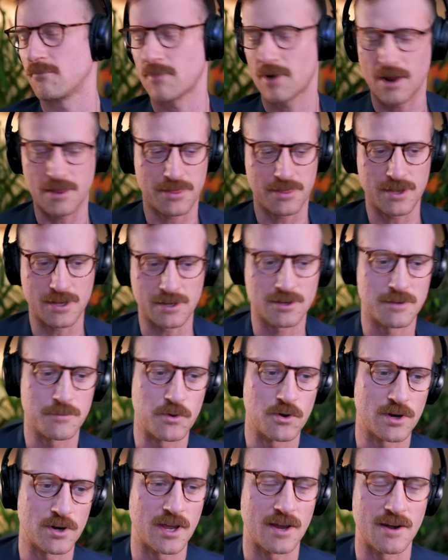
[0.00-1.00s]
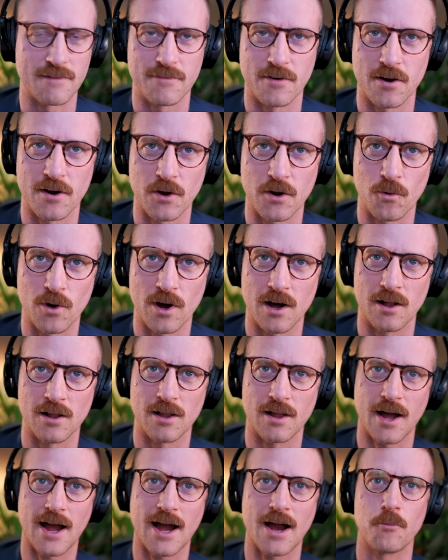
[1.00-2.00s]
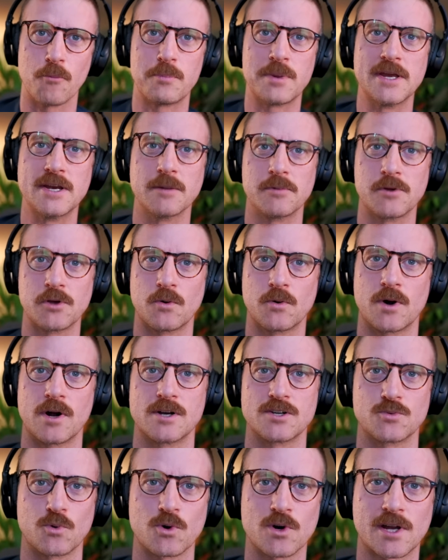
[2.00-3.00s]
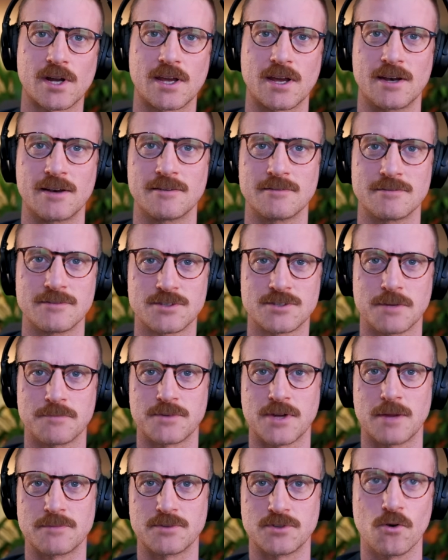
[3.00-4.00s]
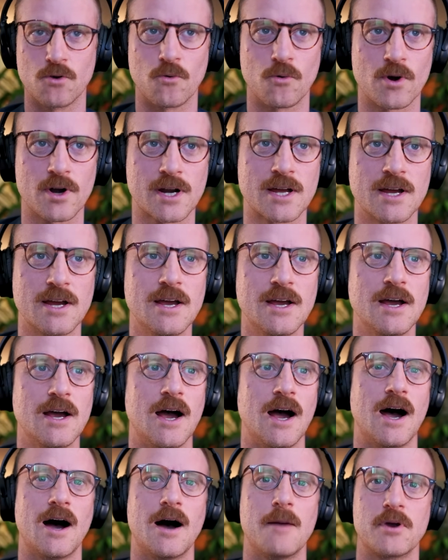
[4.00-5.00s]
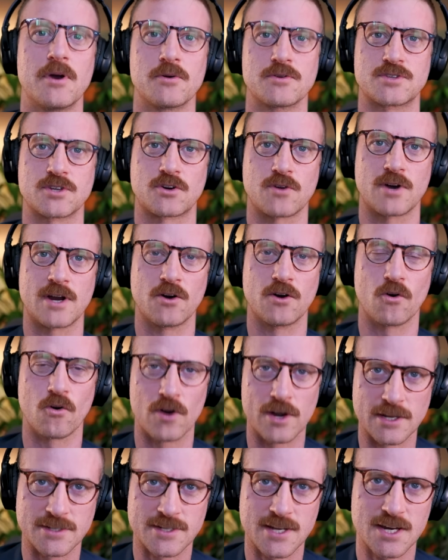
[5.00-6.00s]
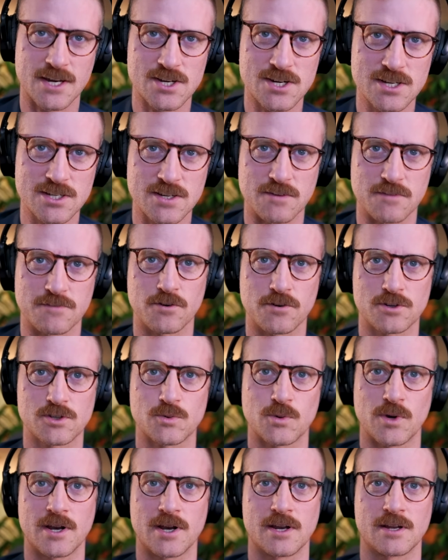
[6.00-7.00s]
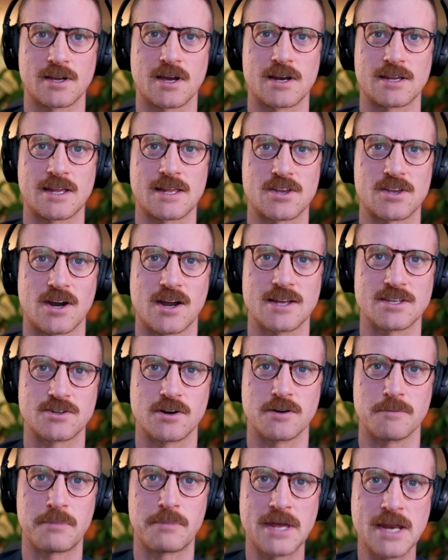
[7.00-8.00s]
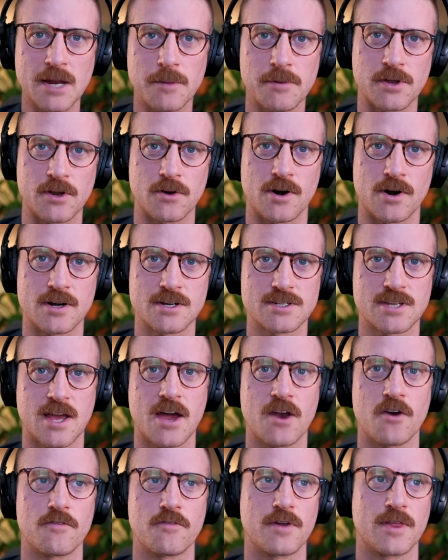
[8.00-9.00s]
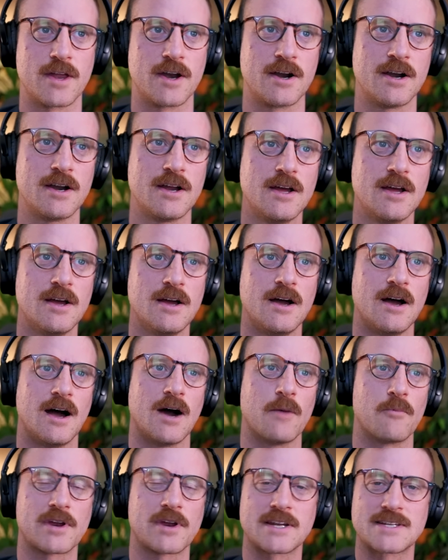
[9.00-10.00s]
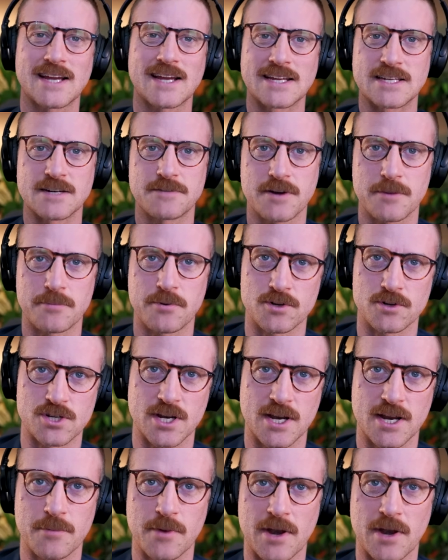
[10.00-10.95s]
I think, communicated very well how PWRs work and sometimes don't work. But it was a great orientation. So if folks want to kind of get their heads around PWRs, head over there. We're going to take a different approach today.